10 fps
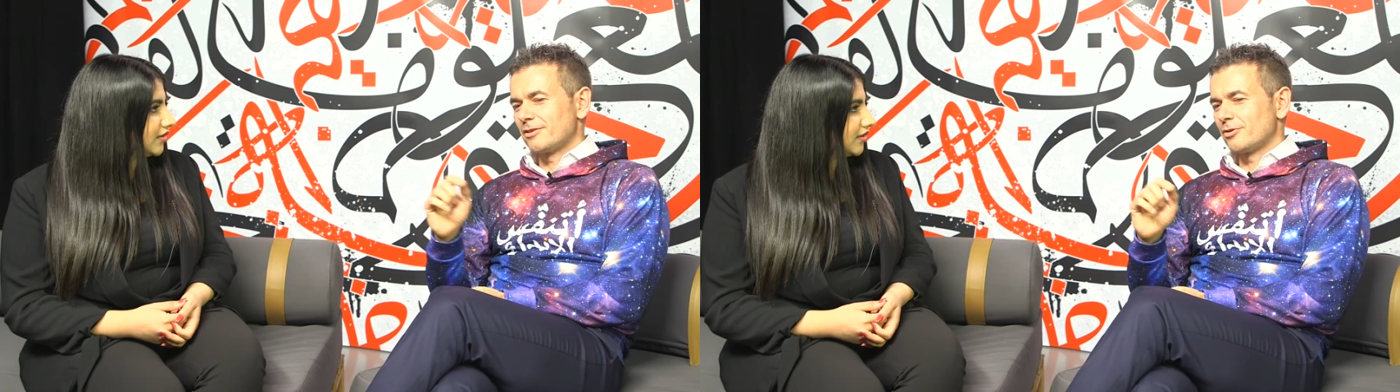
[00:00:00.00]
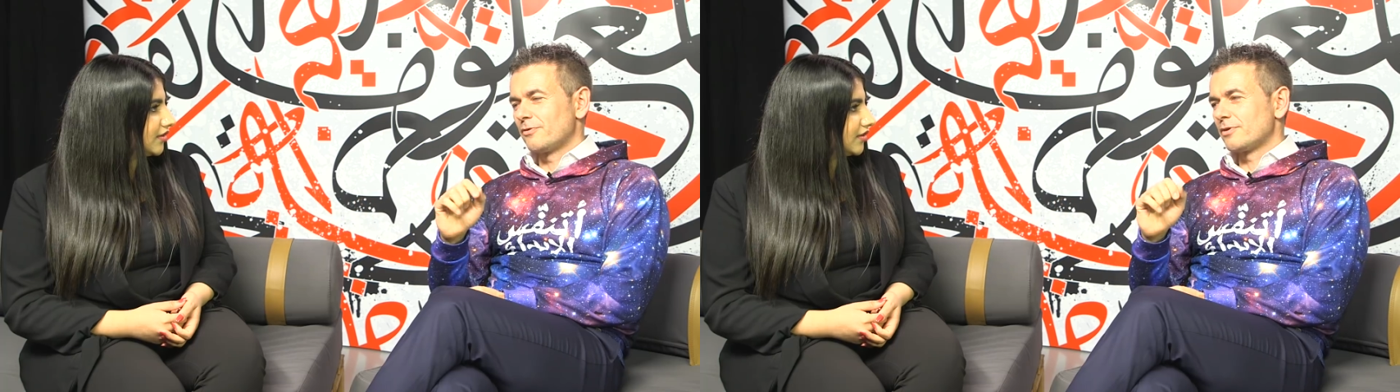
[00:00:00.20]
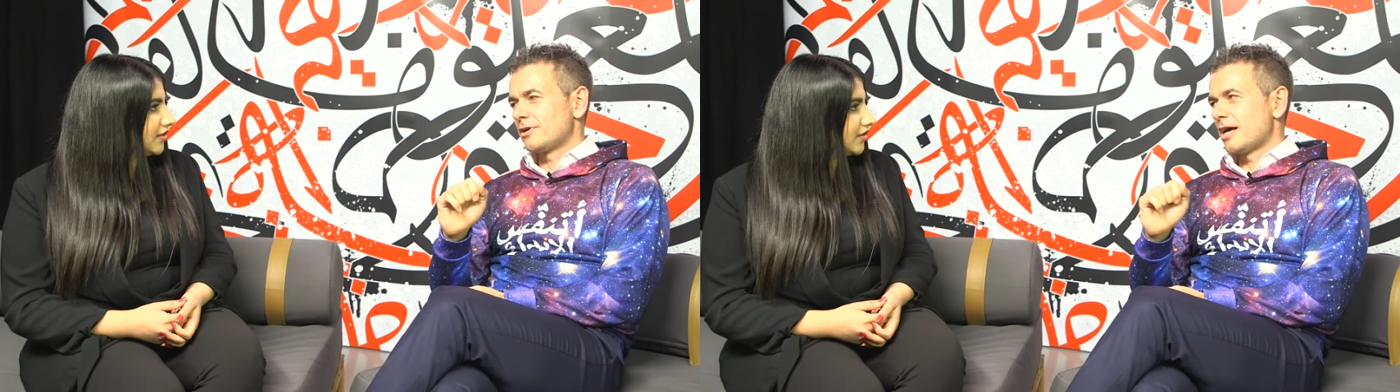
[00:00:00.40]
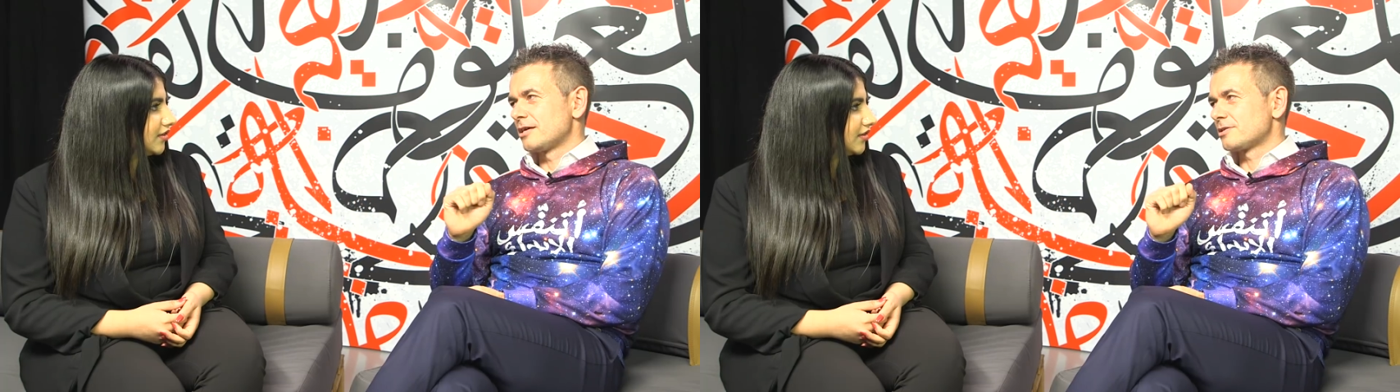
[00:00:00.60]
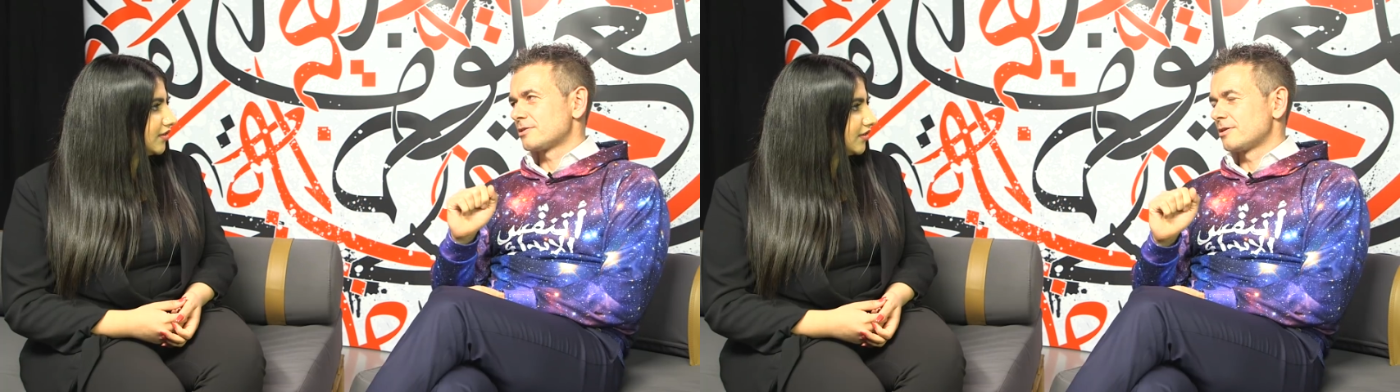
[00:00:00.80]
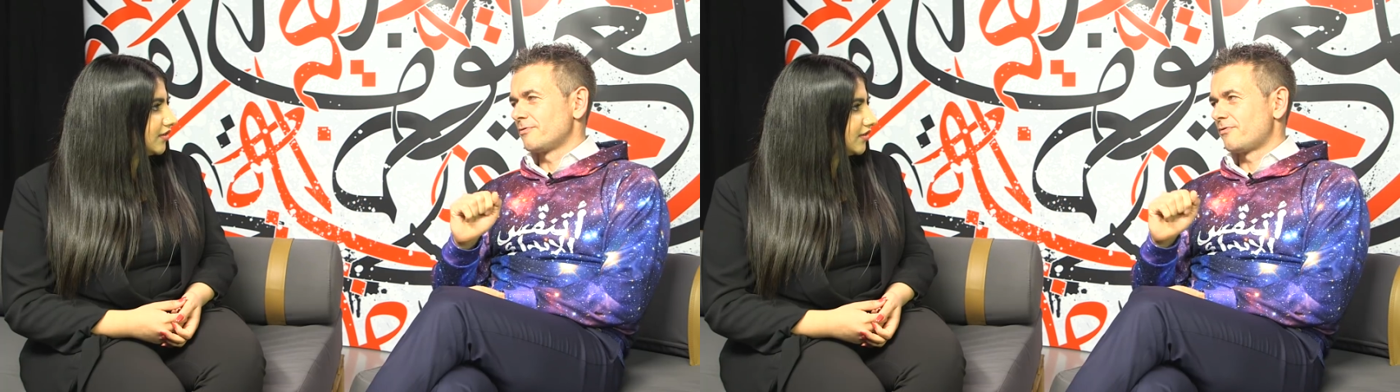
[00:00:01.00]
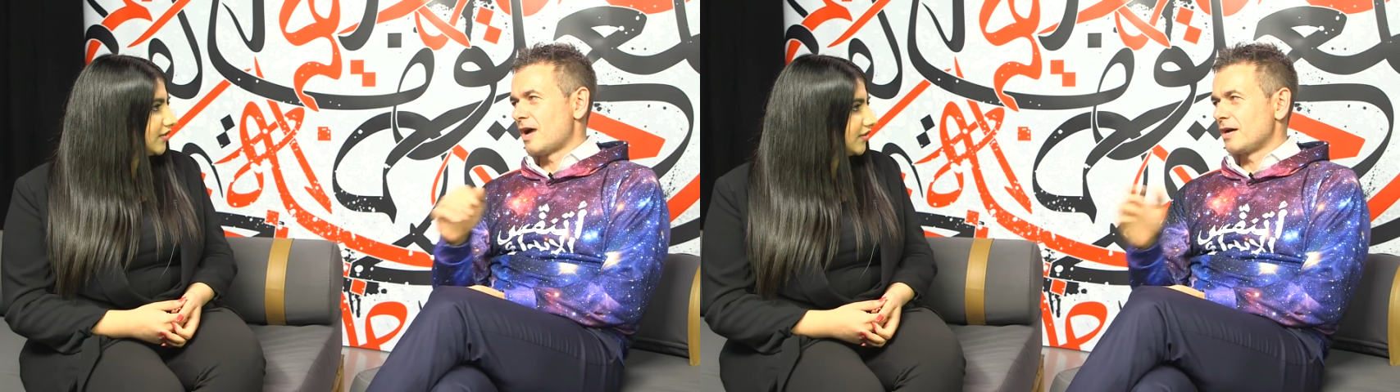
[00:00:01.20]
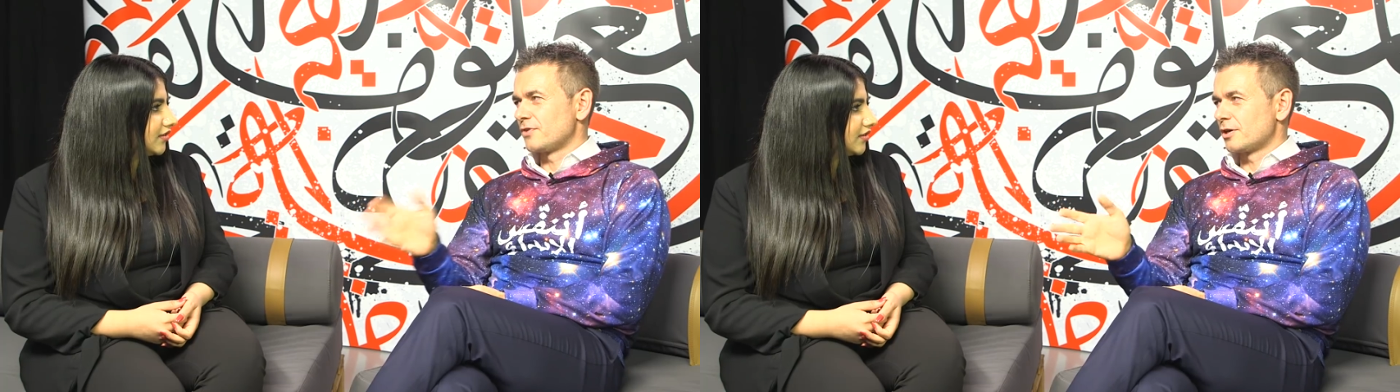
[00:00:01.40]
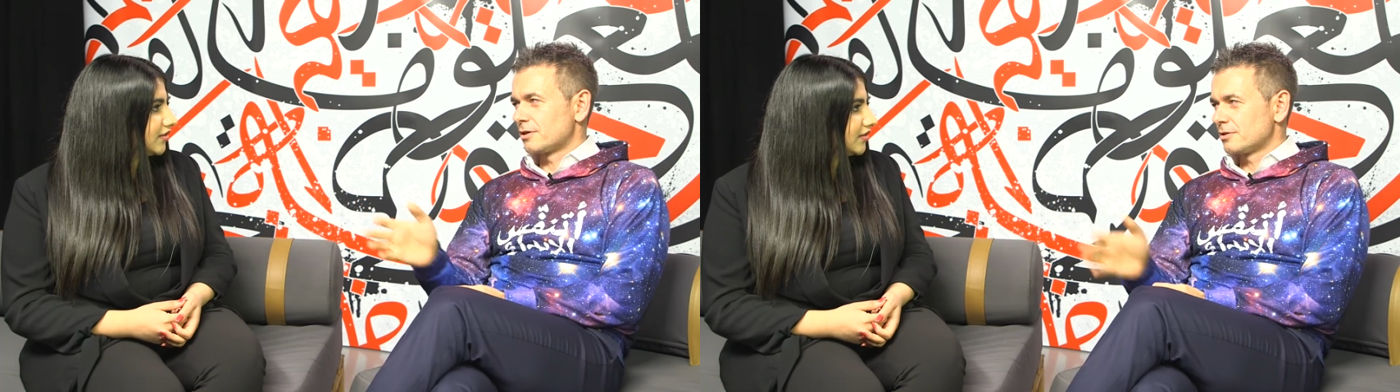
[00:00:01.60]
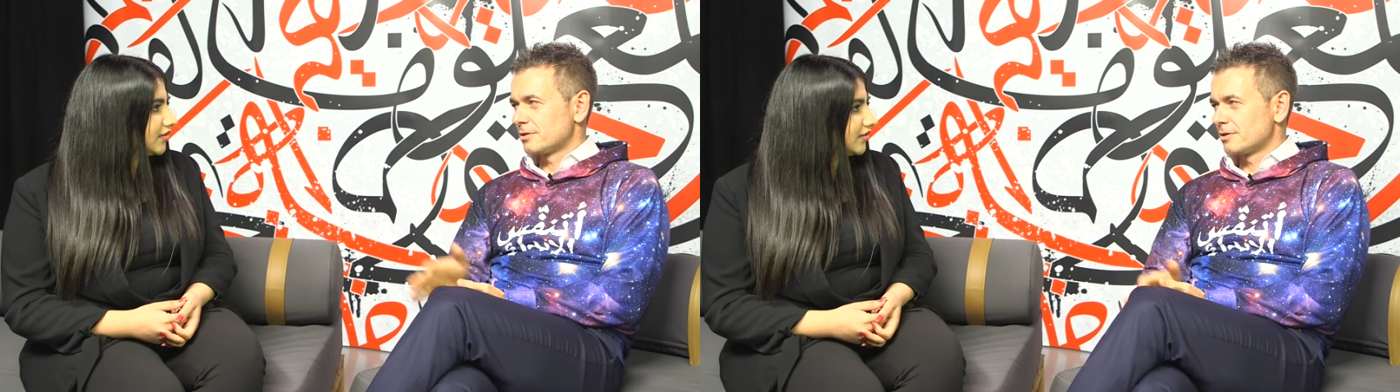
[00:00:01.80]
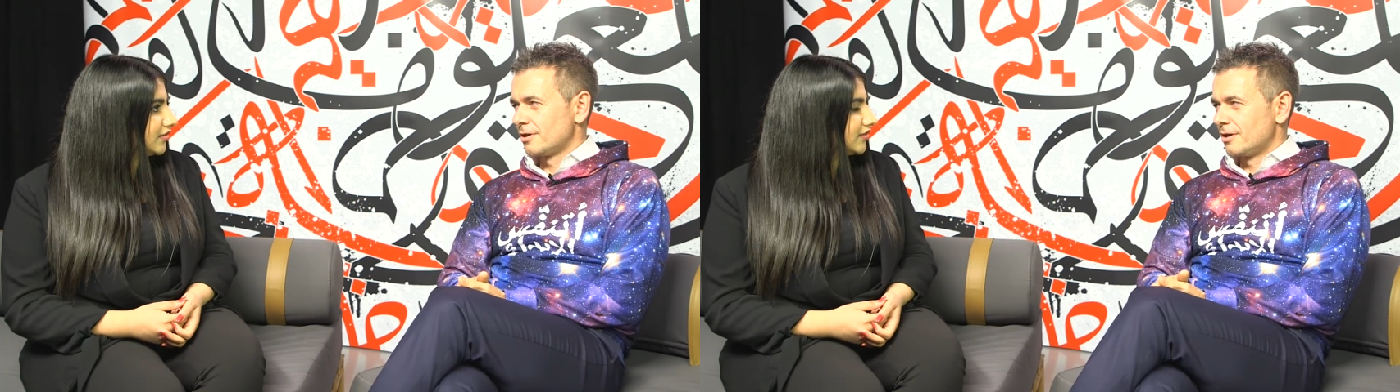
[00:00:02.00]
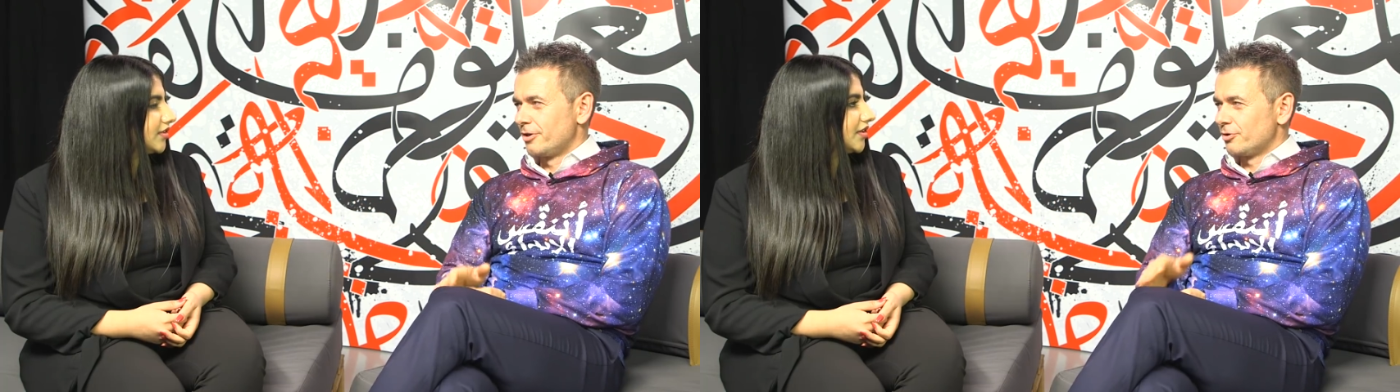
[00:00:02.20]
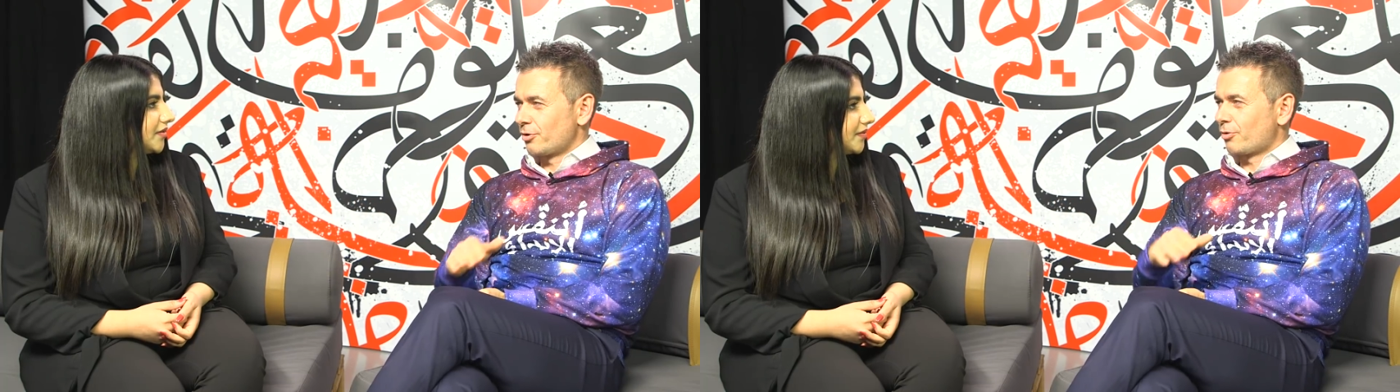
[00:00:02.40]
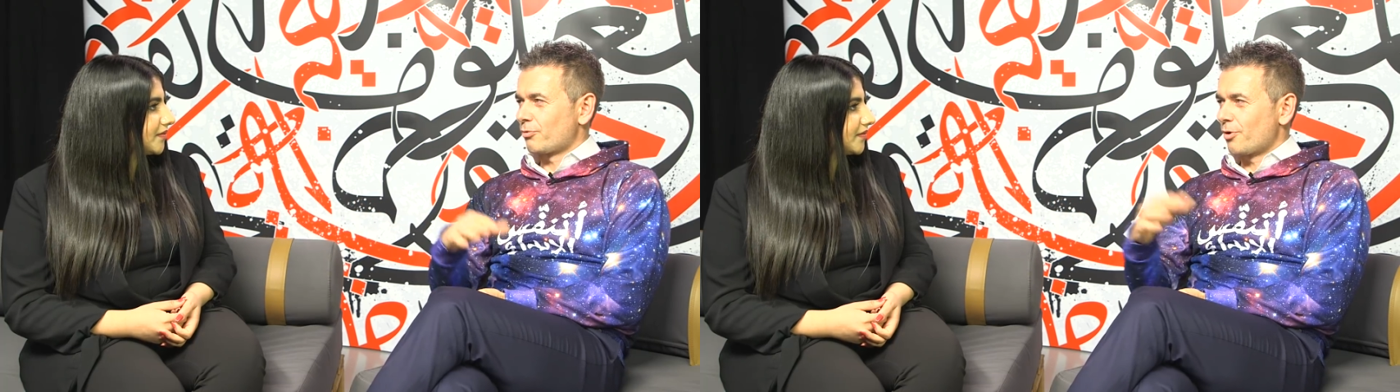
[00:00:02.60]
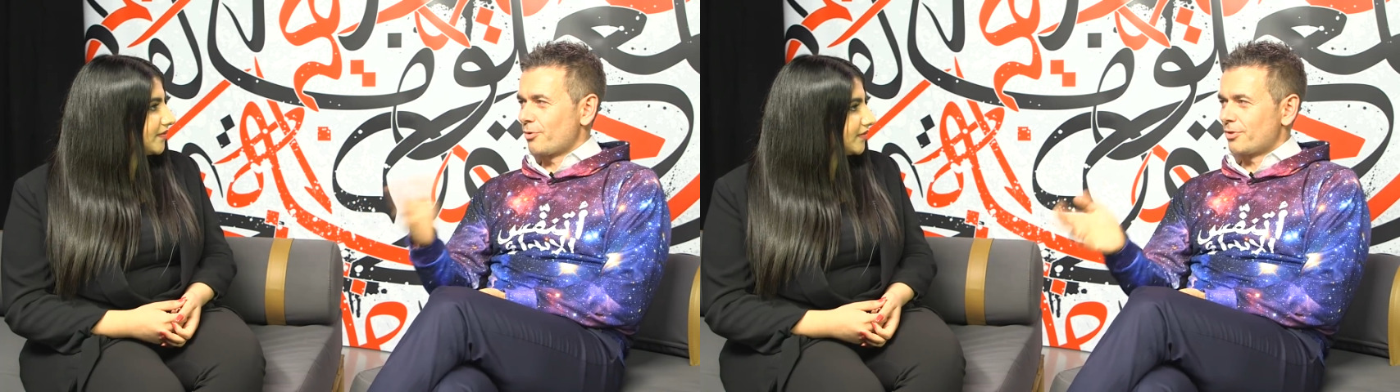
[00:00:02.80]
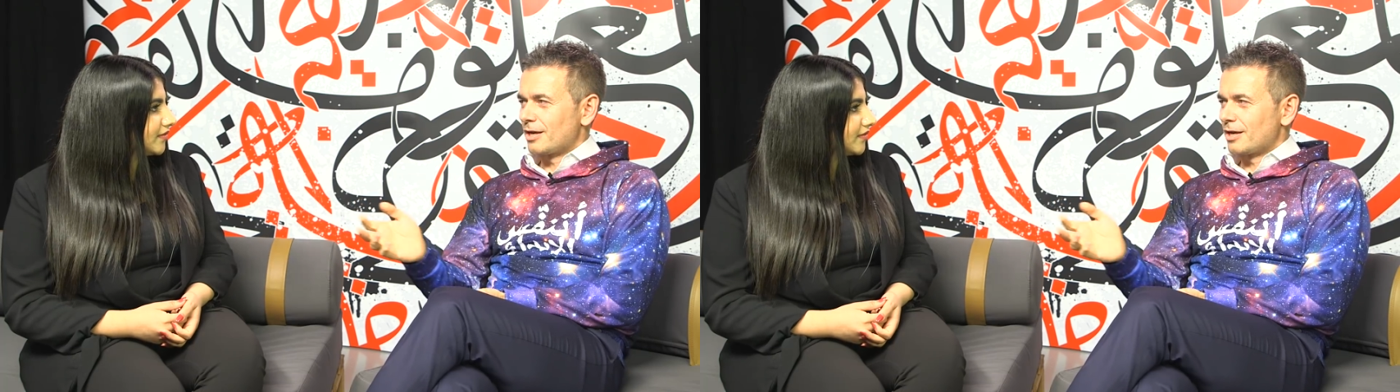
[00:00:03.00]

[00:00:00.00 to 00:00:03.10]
that over the last 5 years, the growth